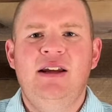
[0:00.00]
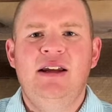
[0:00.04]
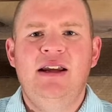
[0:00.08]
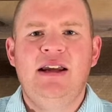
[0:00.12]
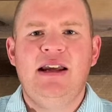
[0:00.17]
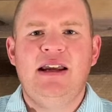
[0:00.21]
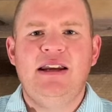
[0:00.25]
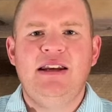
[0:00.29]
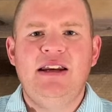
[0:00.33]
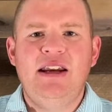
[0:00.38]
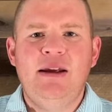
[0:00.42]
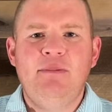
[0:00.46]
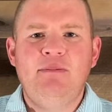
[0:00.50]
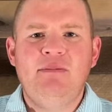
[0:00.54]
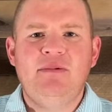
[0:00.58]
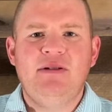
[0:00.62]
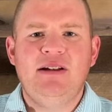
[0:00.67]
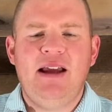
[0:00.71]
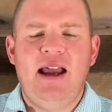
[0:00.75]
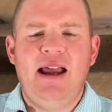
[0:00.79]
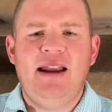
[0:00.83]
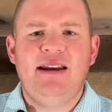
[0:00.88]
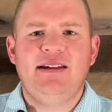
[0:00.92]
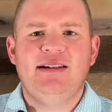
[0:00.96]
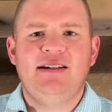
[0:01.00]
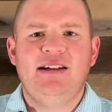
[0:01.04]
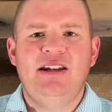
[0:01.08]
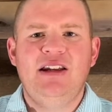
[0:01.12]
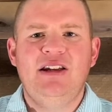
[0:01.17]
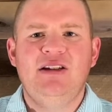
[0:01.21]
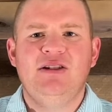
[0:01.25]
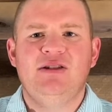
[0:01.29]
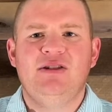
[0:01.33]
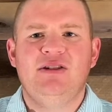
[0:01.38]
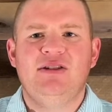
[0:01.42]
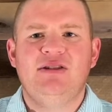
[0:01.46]
He nipped at his
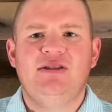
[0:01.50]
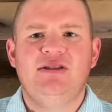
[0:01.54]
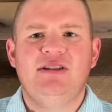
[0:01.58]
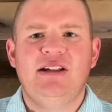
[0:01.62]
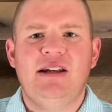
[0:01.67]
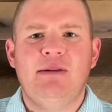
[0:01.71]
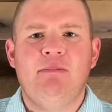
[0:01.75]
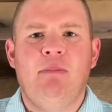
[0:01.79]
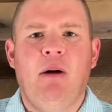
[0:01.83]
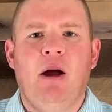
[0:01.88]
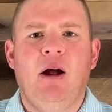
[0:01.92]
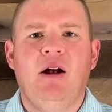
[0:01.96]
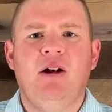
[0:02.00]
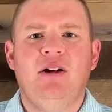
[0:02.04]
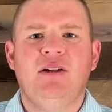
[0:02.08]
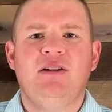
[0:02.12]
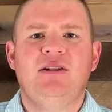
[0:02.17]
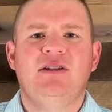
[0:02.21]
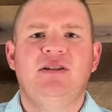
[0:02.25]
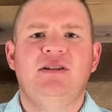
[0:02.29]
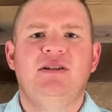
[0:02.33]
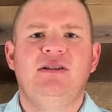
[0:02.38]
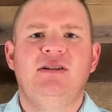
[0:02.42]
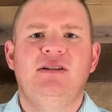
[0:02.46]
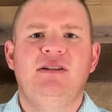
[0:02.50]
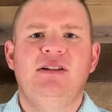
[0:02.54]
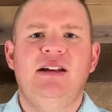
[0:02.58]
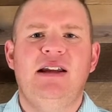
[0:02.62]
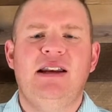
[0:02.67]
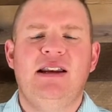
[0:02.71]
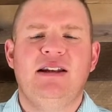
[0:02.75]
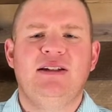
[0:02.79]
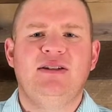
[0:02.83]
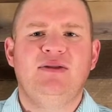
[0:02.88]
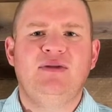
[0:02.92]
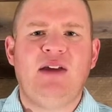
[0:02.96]
heels, he barked
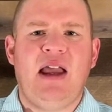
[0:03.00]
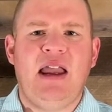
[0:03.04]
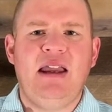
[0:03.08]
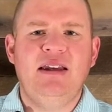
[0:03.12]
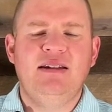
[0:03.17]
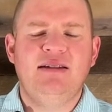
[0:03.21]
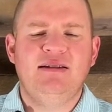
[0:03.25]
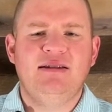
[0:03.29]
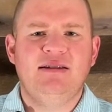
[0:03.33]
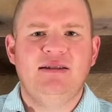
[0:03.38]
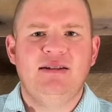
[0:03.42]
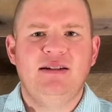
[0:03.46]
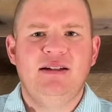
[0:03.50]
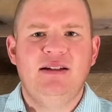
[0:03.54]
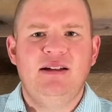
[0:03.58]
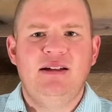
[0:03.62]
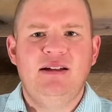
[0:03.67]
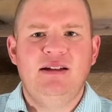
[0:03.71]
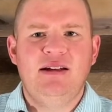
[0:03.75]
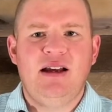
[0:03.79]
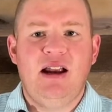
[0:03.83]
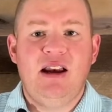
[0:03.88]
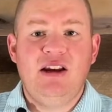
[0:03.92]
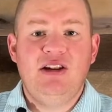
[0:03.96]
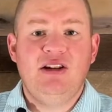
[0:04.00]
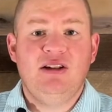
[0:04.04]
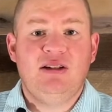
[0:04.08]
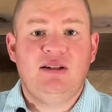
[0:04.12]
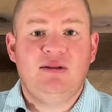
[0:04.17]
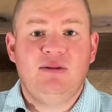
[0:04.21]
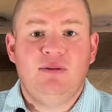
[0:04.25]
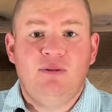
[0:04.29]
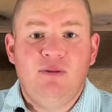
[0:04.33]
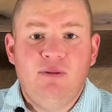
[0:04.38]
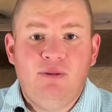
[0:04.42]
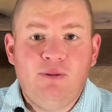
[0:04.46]
in his face, and he just
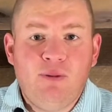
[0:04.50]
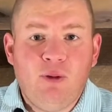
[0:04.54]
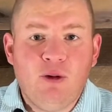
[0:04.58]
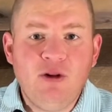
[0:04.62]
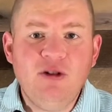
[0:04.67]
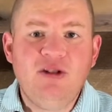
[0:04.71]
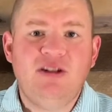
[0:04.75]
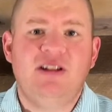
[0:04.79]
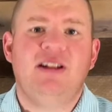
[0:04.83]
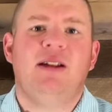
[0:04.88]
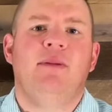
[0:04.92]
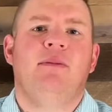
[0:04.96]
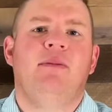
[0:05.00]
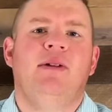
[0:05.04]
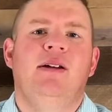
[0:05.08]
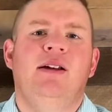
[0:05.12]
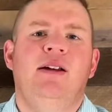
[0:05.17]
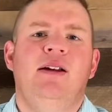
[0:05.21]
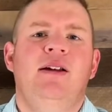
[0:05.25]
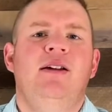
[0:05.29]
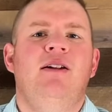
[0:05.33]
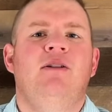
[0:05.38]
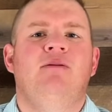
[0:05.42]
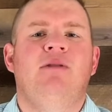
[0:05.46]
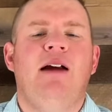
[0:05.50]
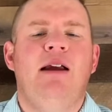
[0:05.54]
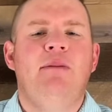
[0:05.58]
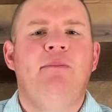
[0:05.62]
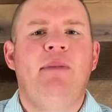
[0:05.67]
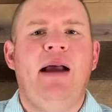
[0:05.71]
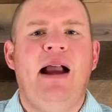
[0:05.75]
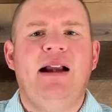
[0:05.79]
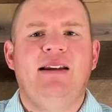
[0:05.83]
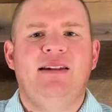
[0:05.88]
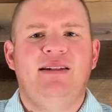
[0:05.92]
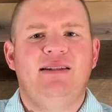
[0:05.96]
forced him right
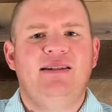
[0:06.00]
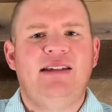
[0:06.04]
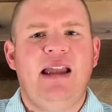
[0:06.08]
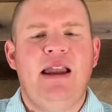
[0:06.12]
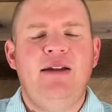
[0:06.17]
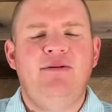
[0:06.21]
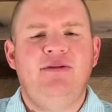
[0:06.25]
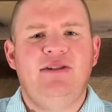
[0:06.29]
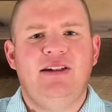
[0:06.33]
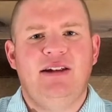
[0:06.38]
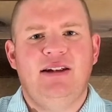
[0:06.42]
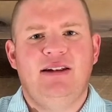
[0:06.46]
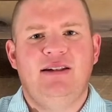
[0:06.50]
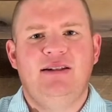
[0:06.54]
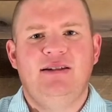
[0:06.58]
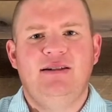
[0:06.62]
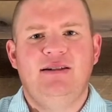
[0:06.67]
back to safety.